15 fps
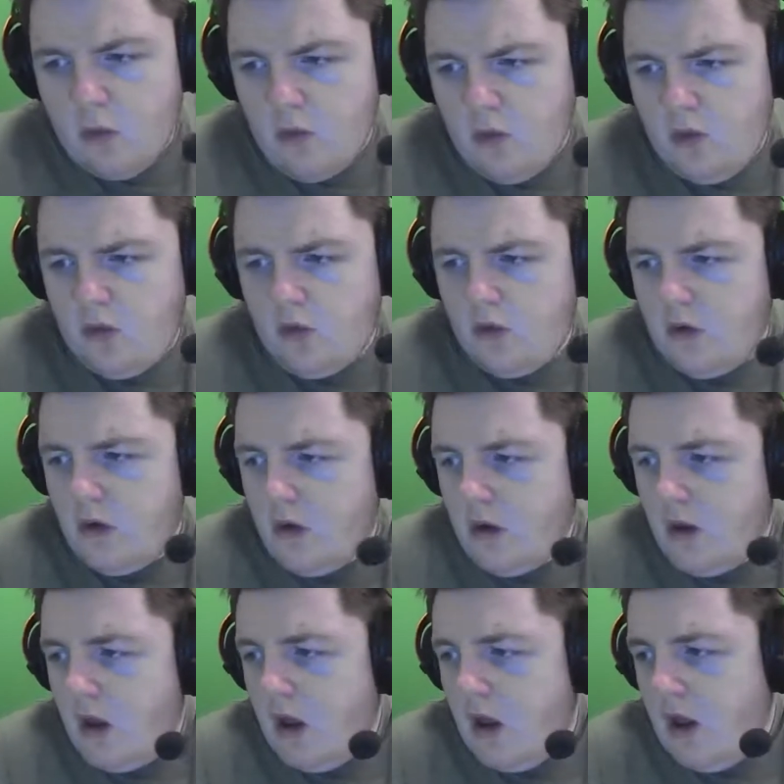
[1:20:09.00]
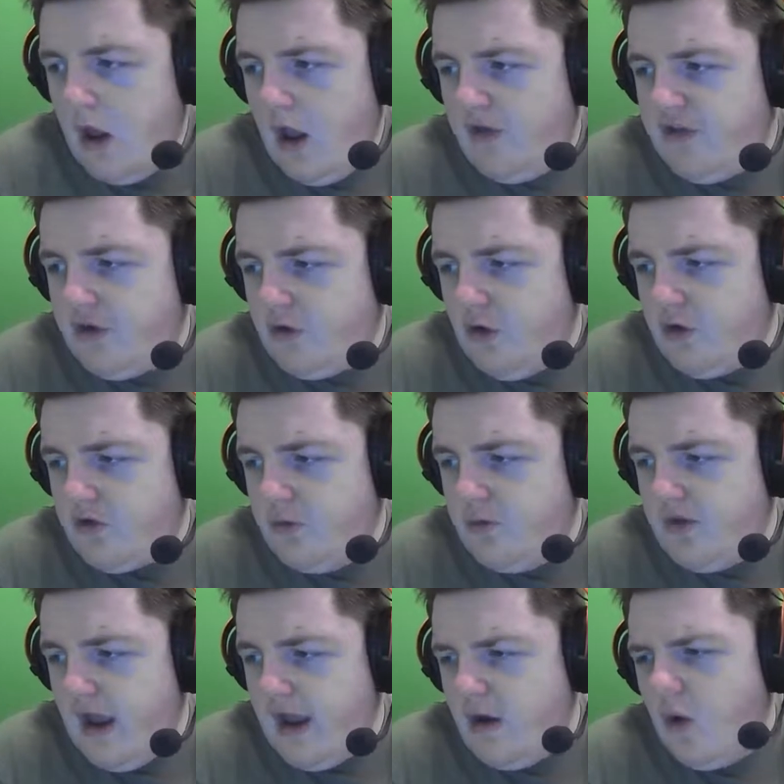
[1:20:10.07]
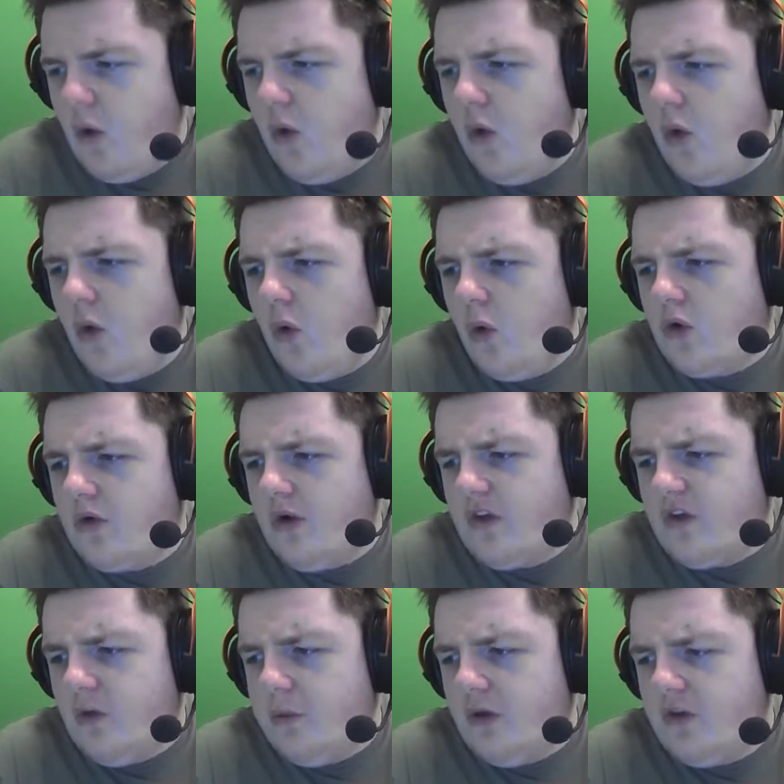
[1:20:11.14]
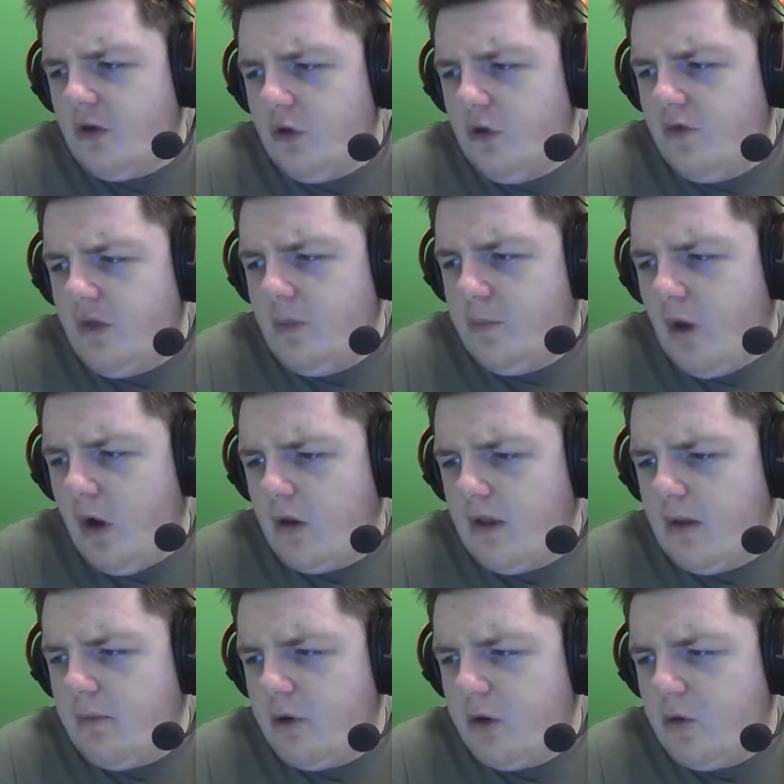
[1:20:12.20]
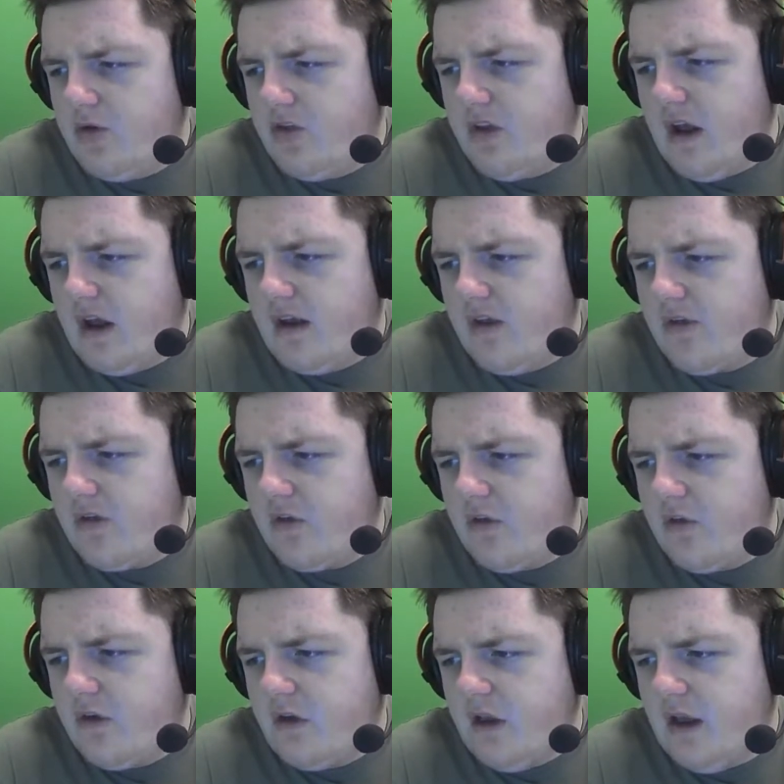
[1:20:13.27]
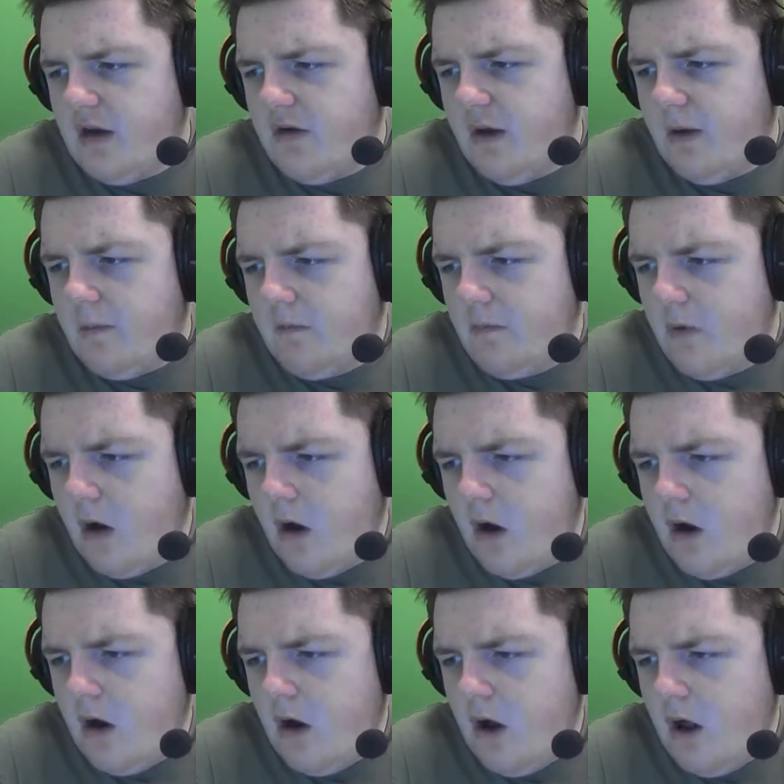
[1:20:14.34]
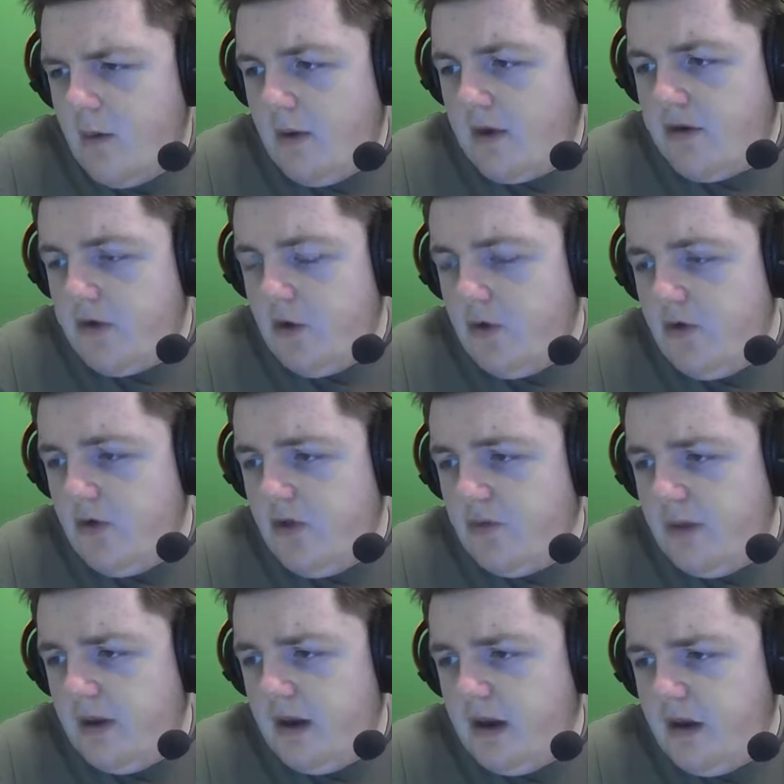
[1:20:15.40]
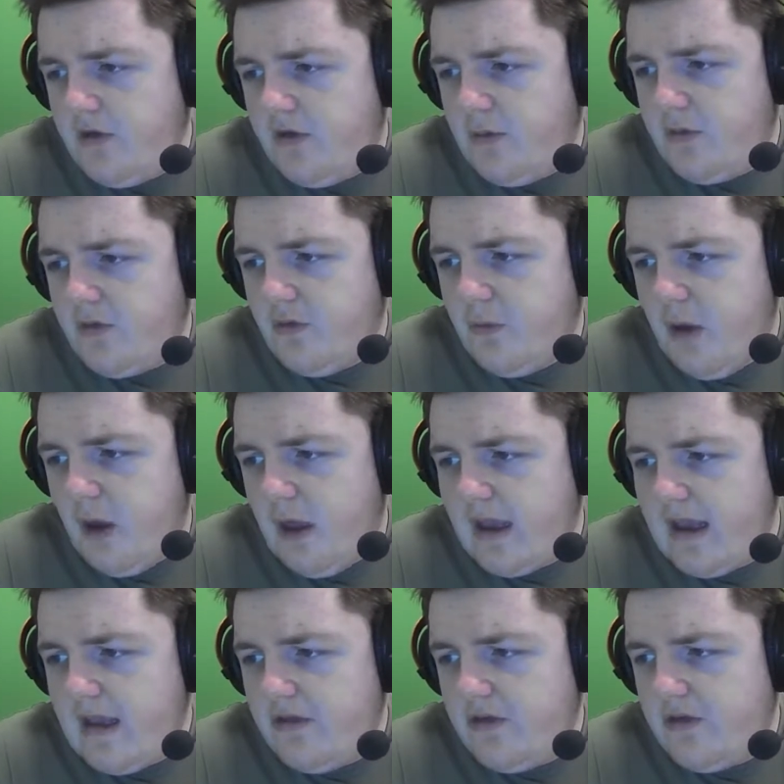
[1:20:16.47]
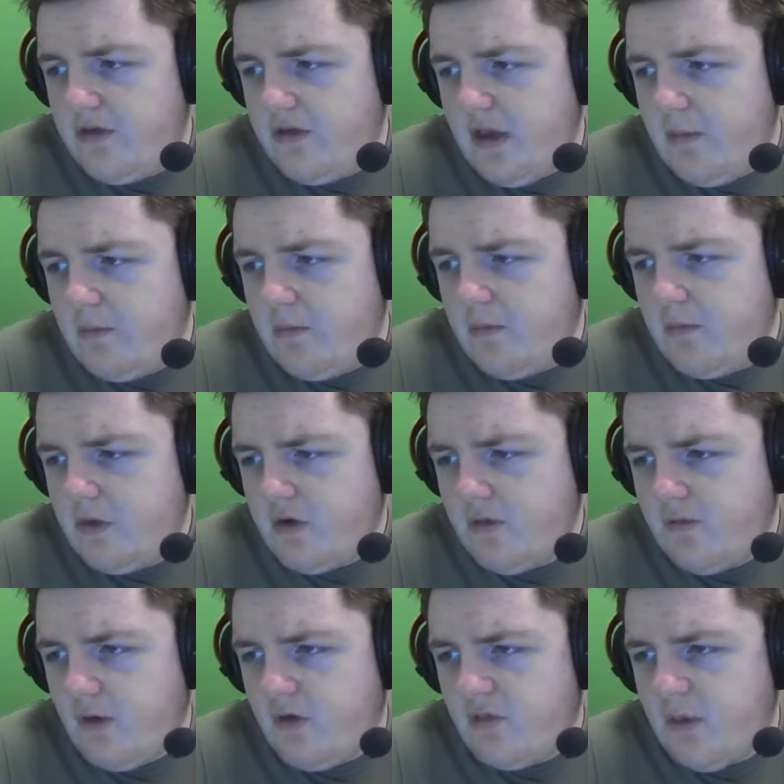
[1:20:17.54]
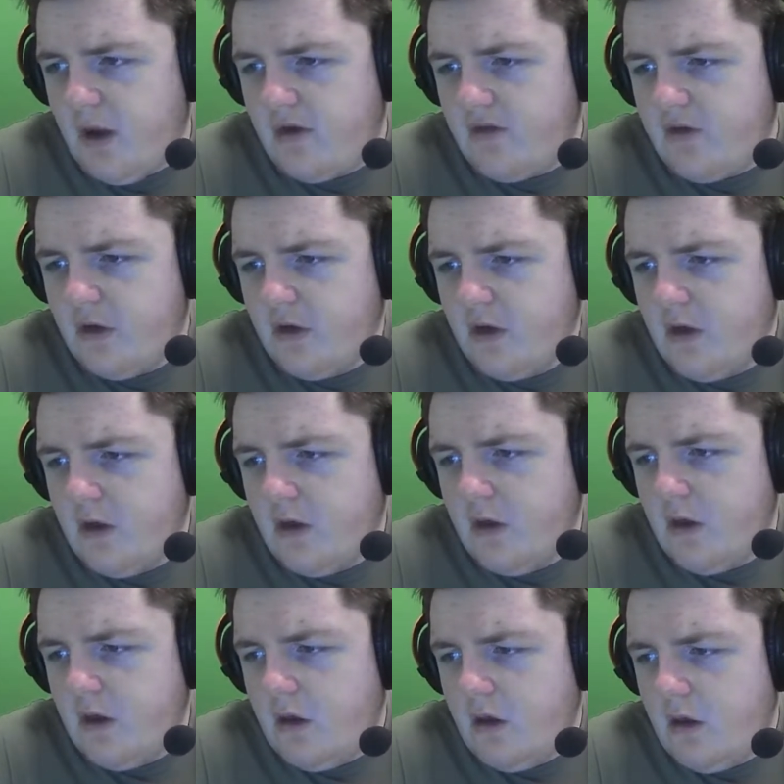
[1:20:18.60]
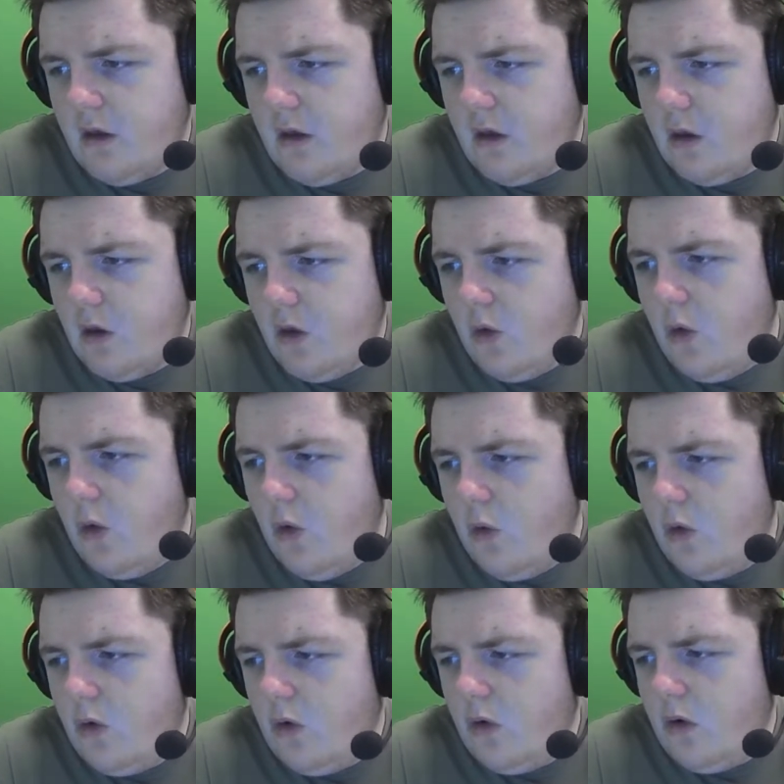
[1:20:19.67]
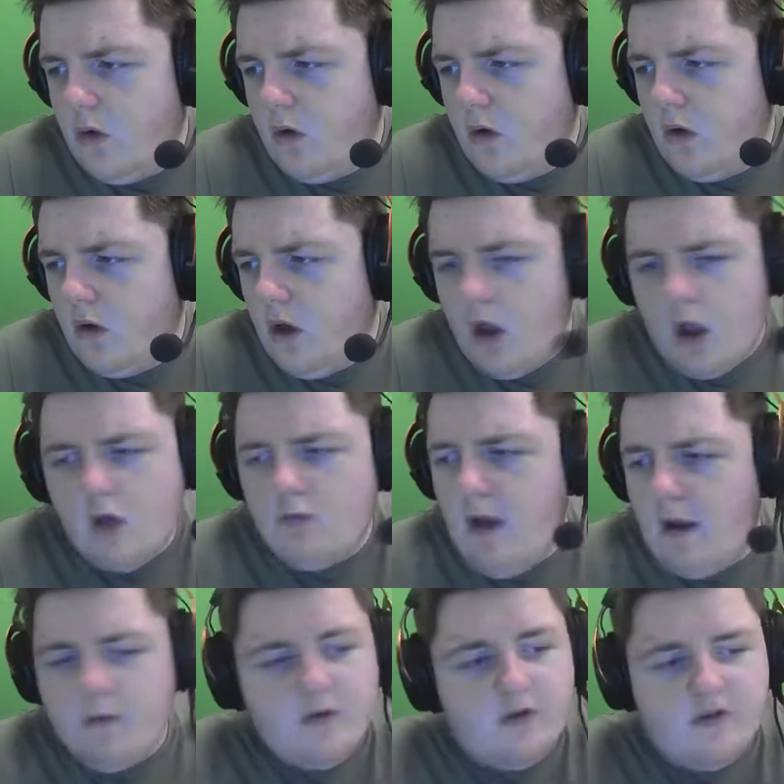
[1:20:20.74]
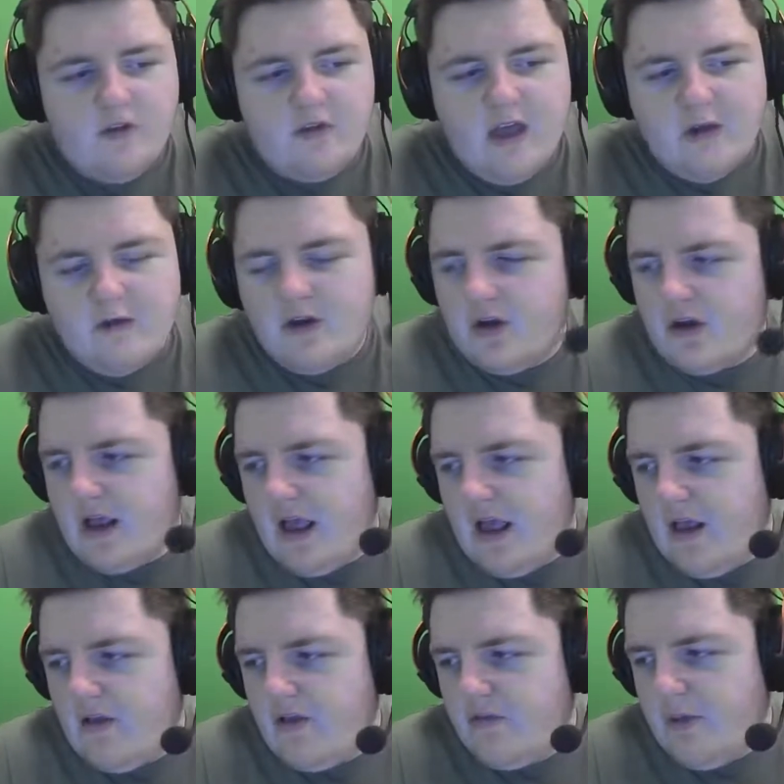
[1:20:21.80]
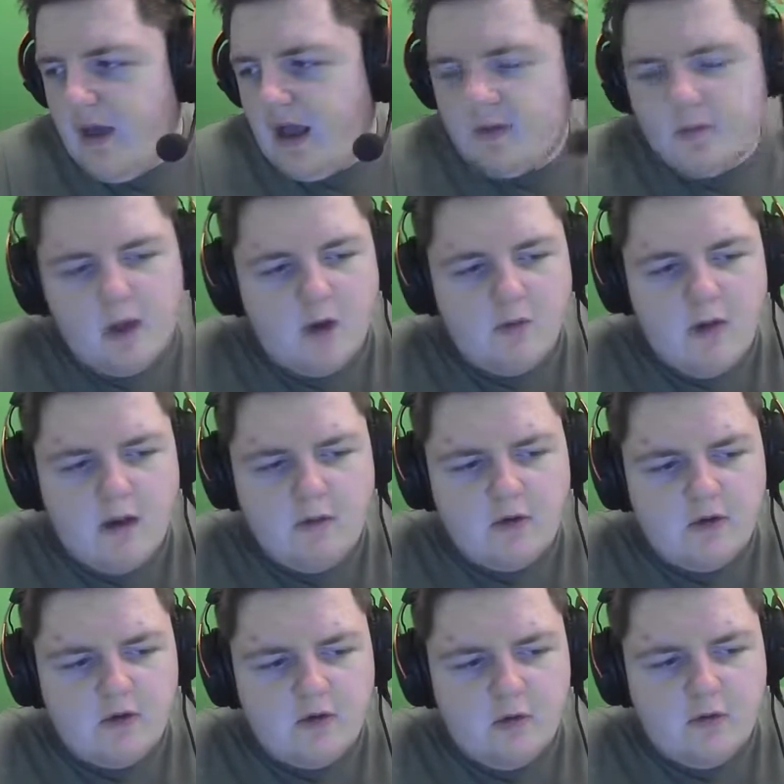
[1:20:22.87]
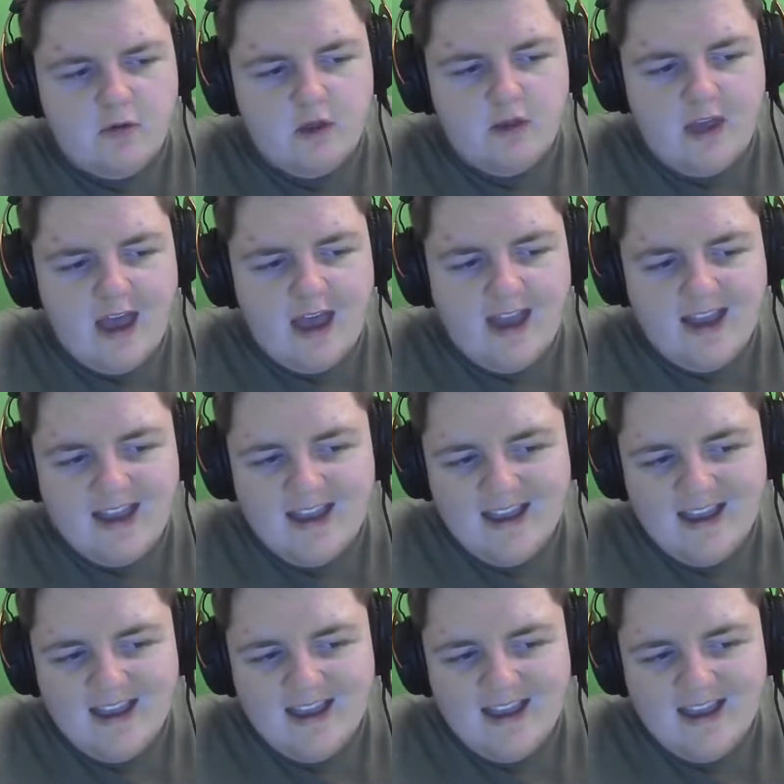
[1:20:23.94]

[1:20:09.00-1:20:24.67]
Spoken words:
Oh, as the cross comes in, Carrasco plays a lovely ball in, but Lucas Hernandez does clear it. And I don't think there's been any subs from either team, which I'm very surprised. Oh, Herrera does lovely. There we go. KL is back, but Herrera does lovely there.